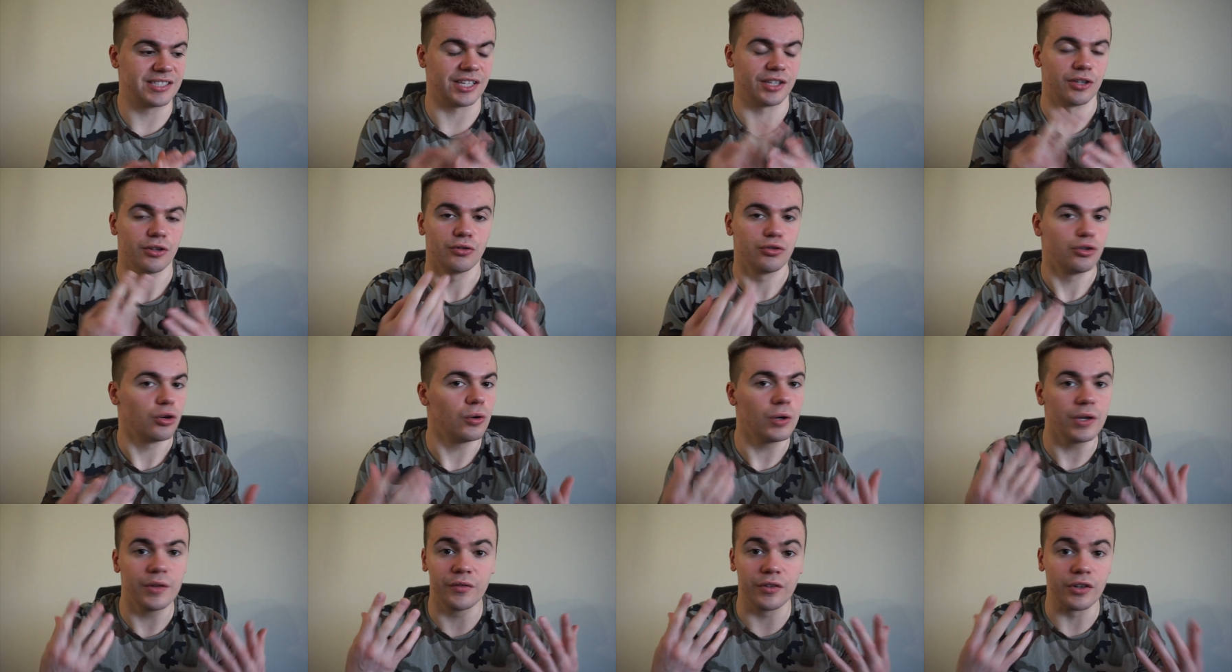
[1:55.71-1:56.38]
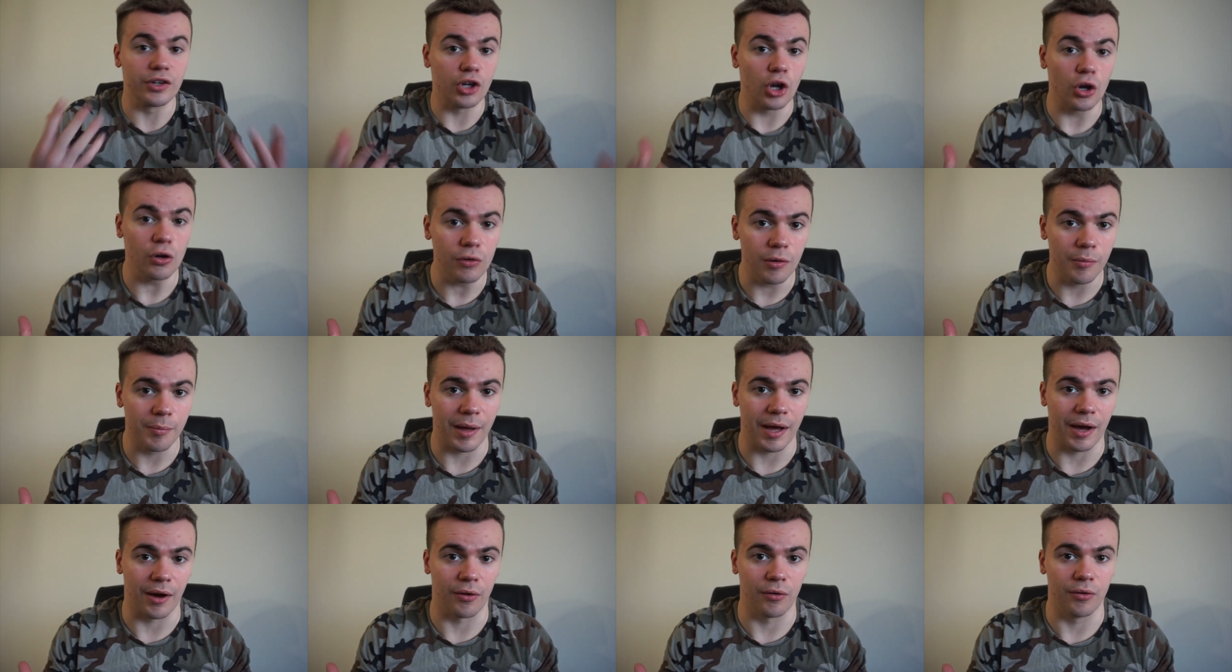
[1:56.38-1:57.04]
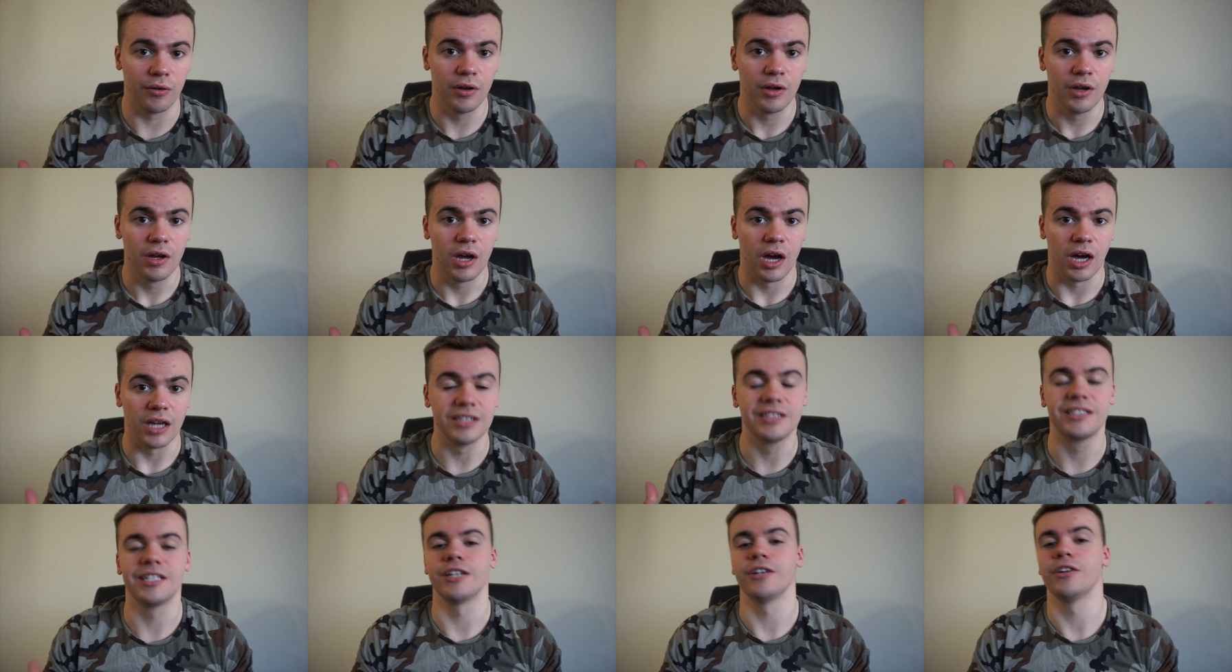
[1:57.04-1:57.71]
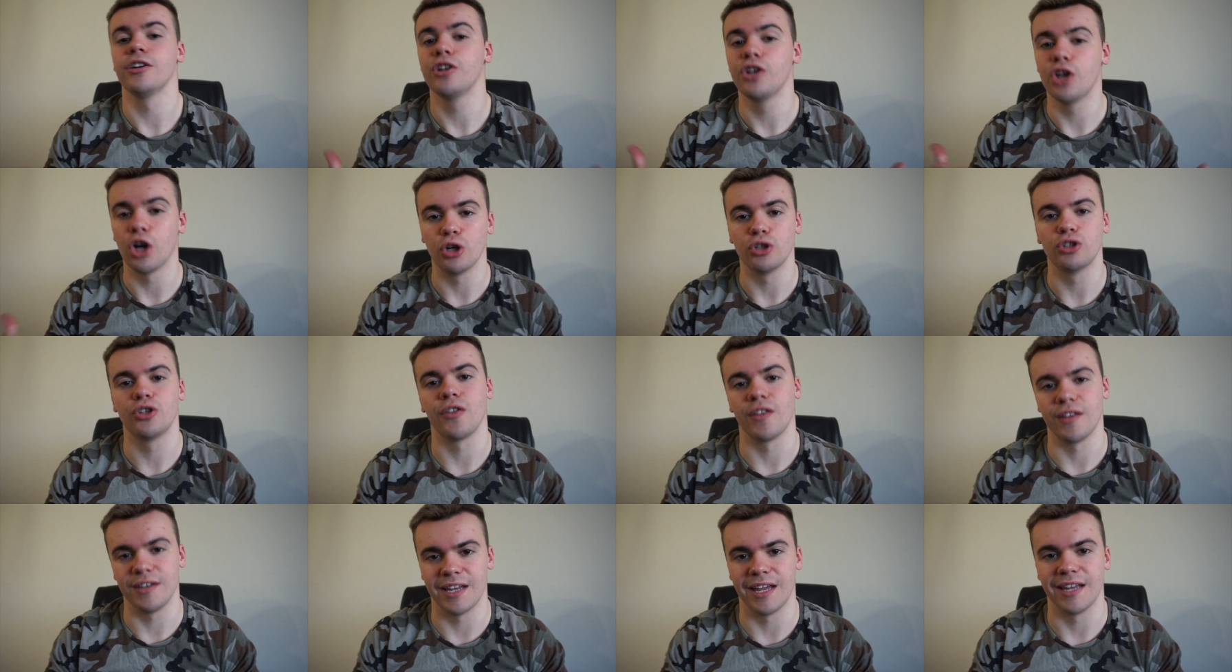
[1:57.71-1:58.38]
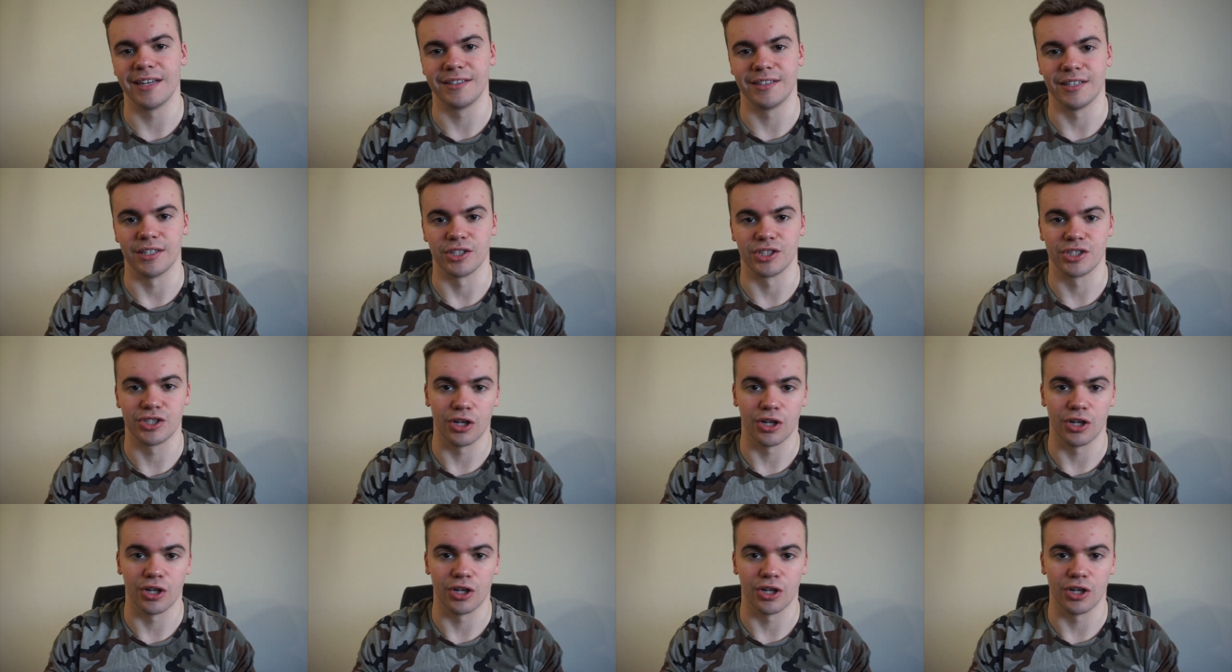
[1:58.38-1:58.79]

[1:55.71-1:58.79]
that you don't even know about until you go to the dentist.